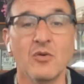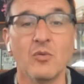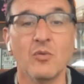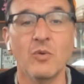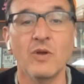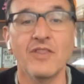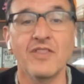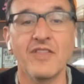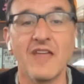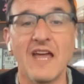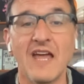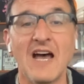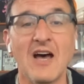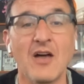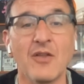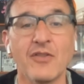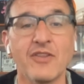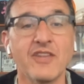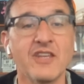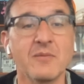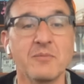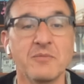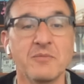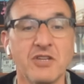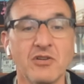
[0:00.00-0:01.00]
without
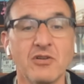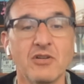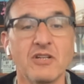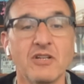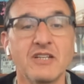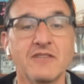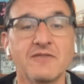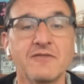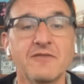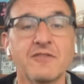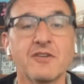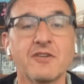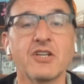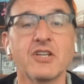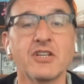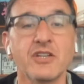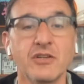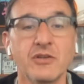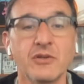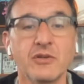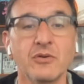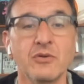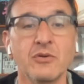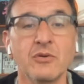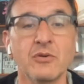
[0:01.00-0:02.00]
the ability for
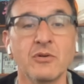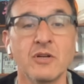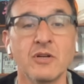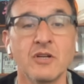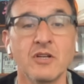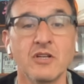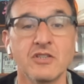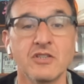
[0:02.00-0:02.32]
you